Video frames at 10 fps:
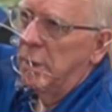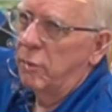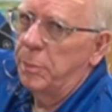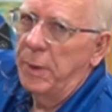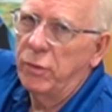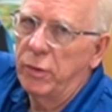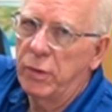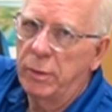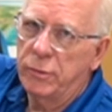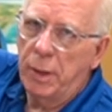especially
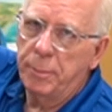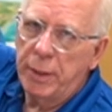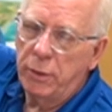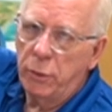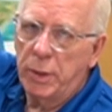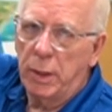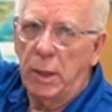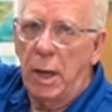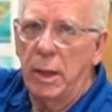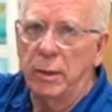since I've been doing a
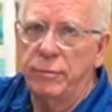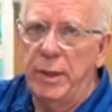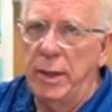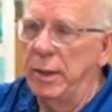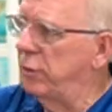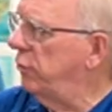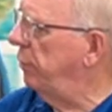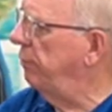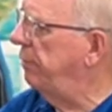lot of these